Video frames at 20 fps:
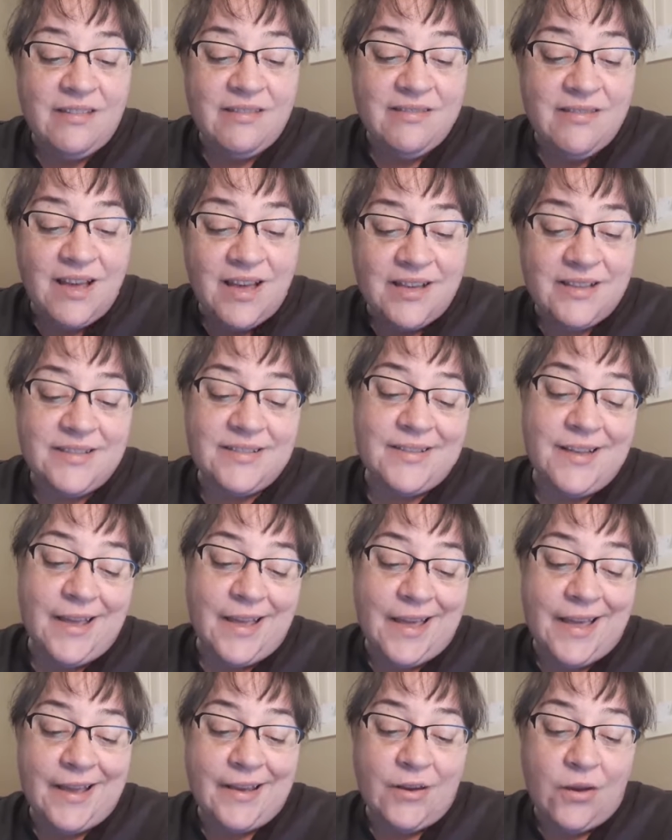Thus,
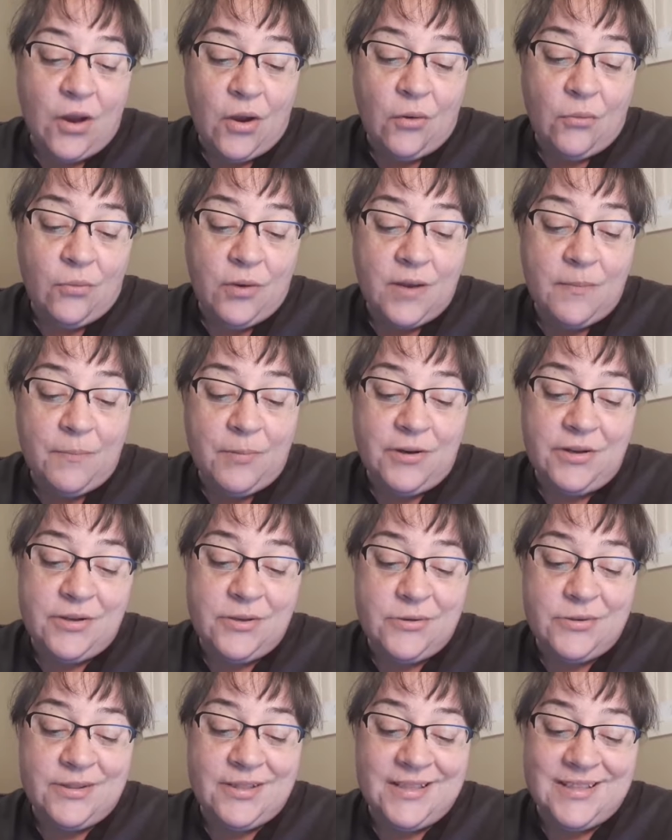it
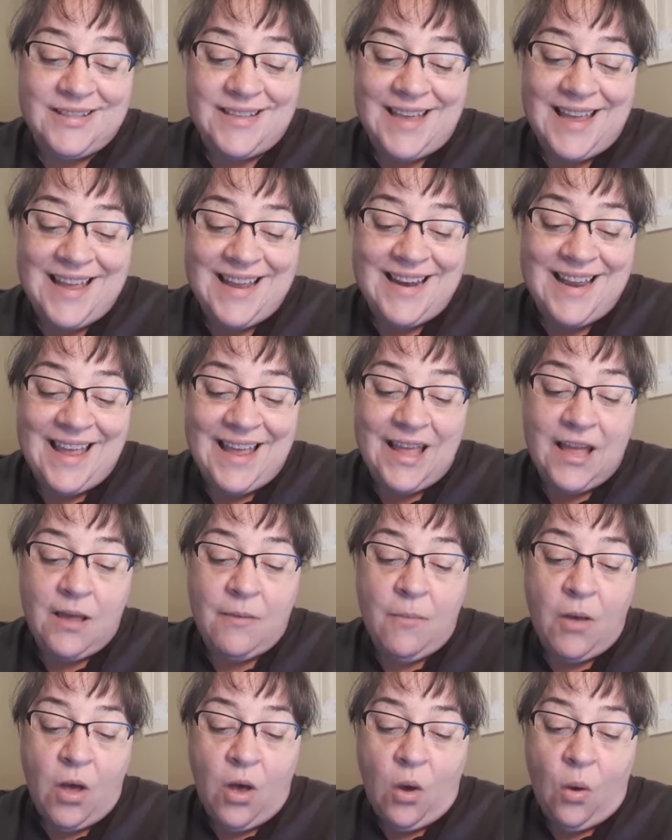reproduces in
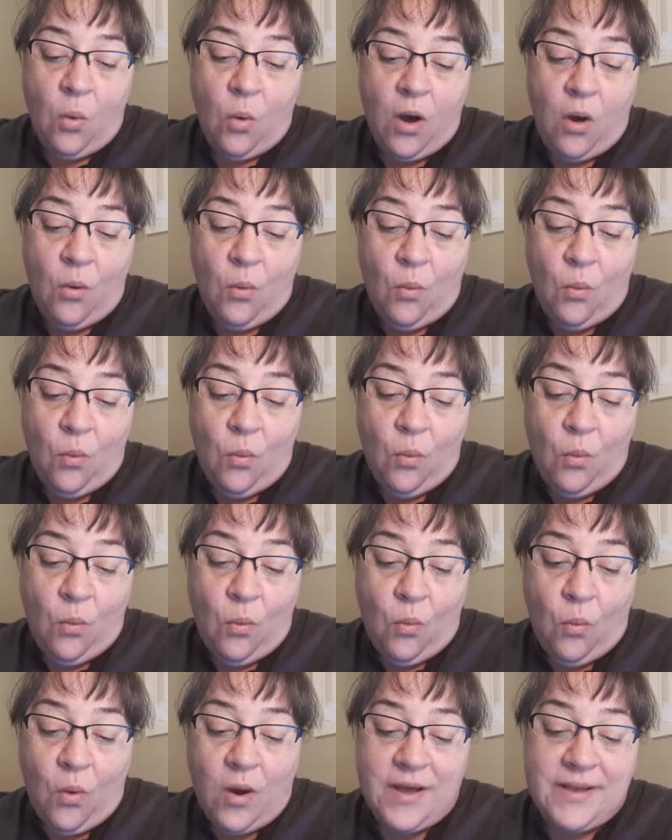him what
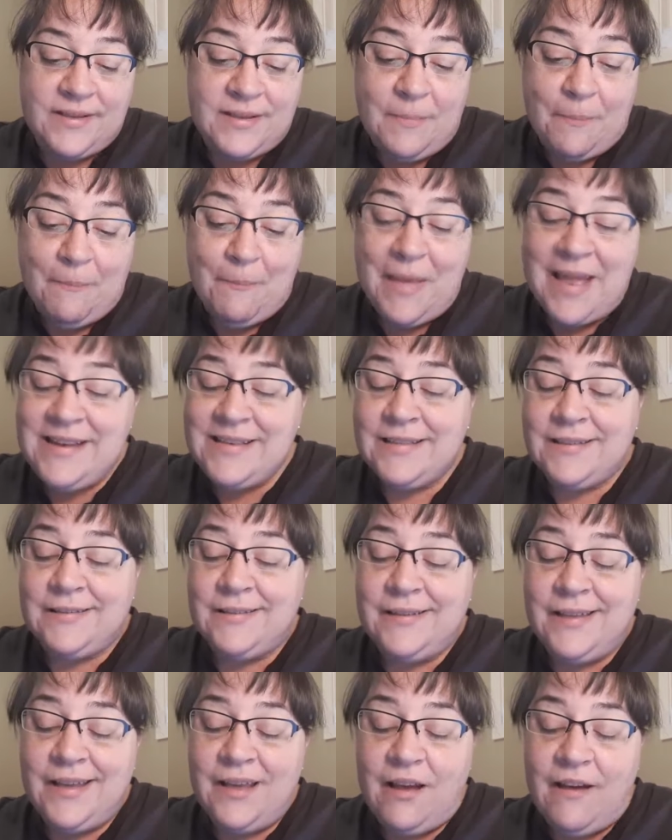was
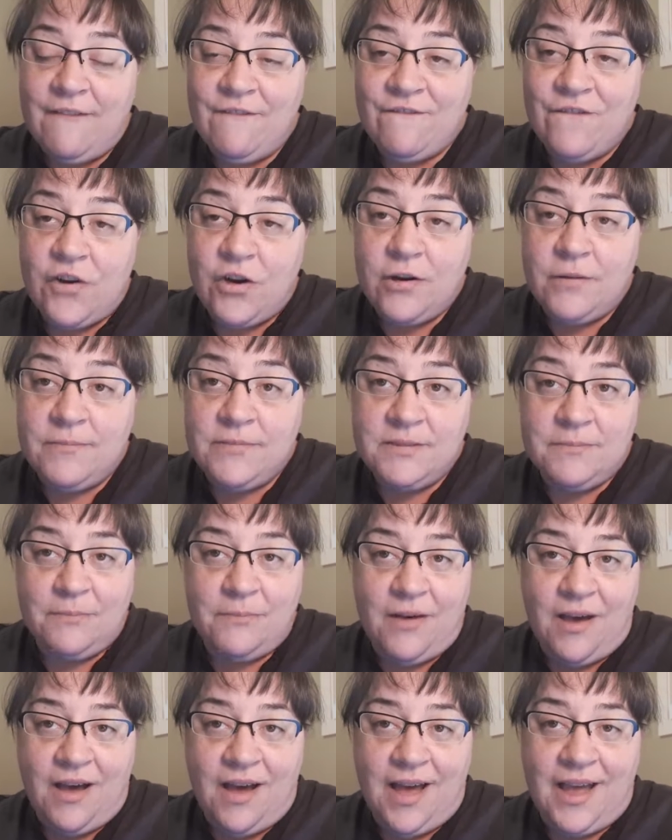mentally affirmed
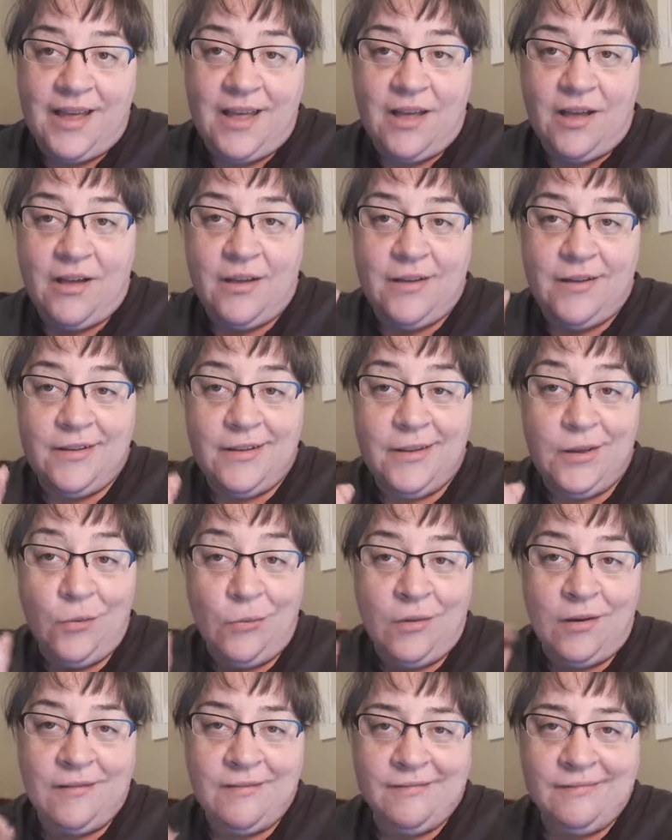by
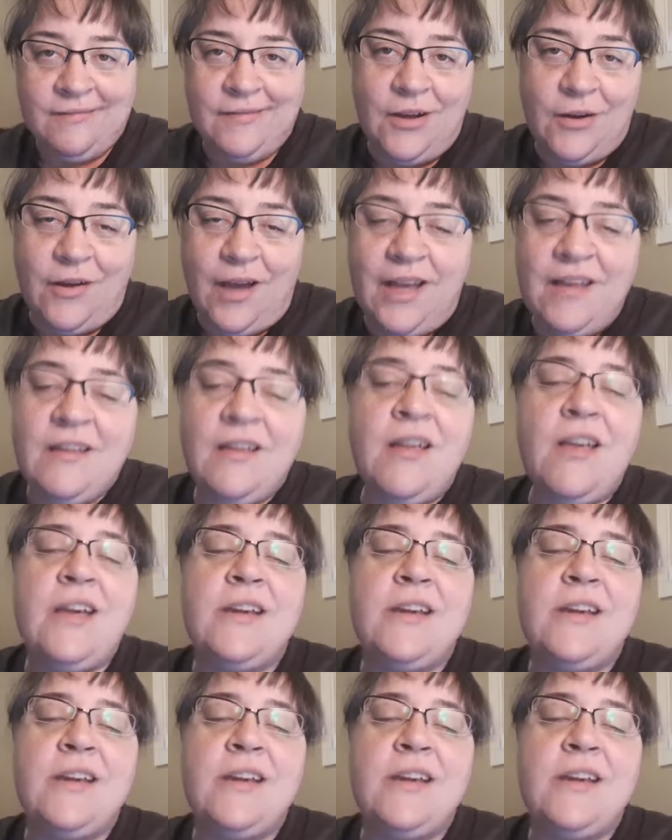you. Okay?